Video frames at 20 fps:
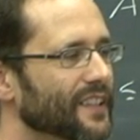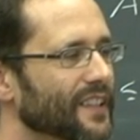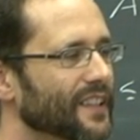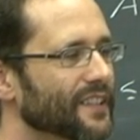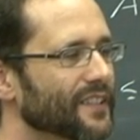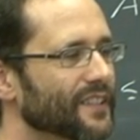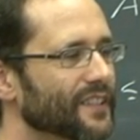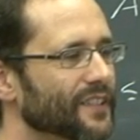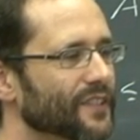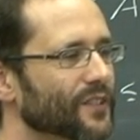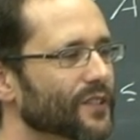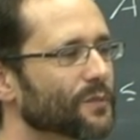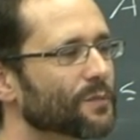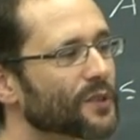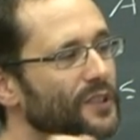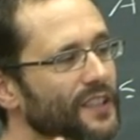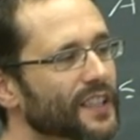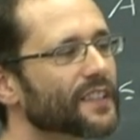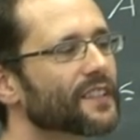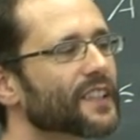and so
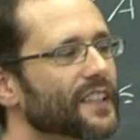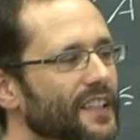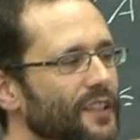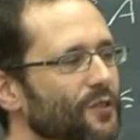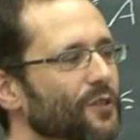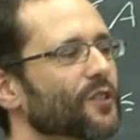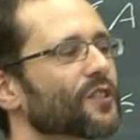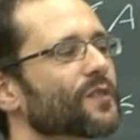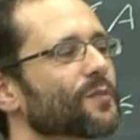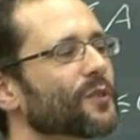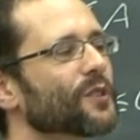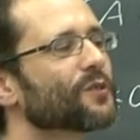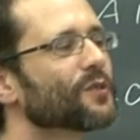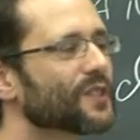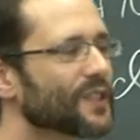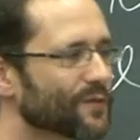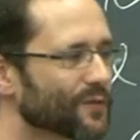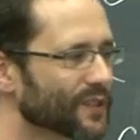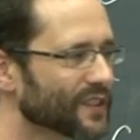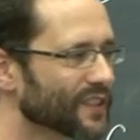pretend they correspond to
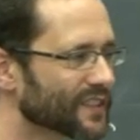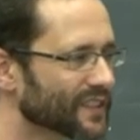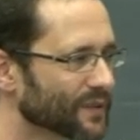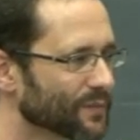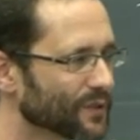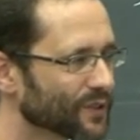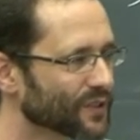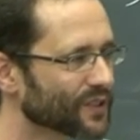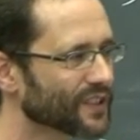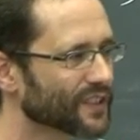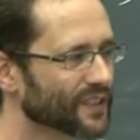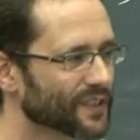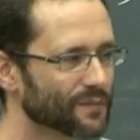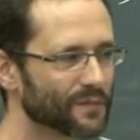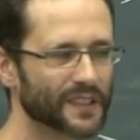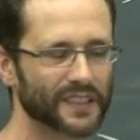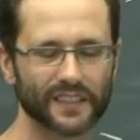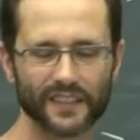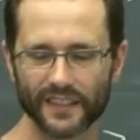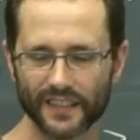different distributions. But